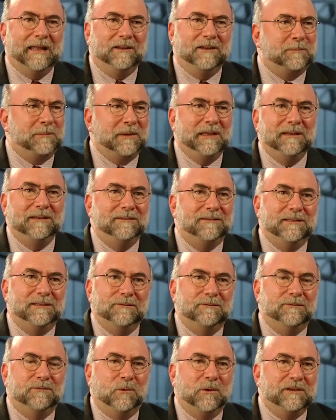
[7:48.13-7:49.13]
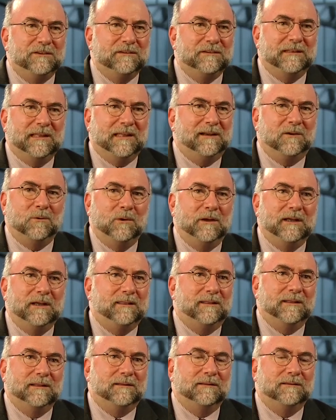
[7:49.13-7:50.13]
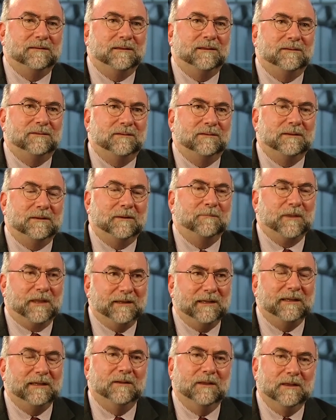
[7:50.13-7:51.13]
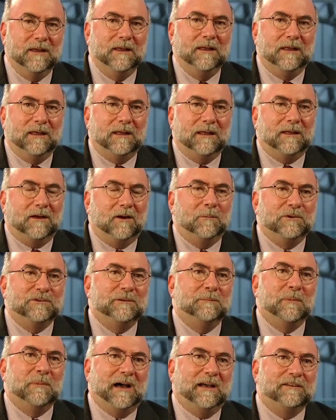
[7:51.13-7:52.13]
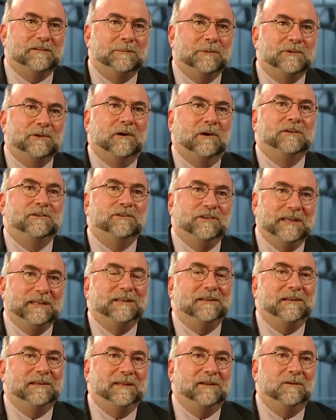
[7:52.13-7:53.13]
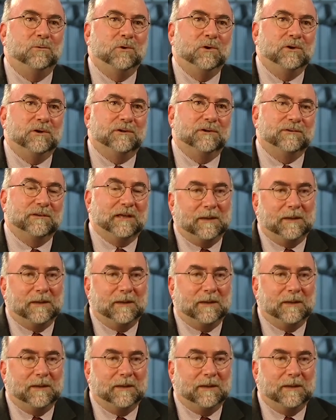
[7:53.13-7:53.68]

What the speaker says: And his paintings give voice to that in a way I think it's again, almost impossible to articulate in words.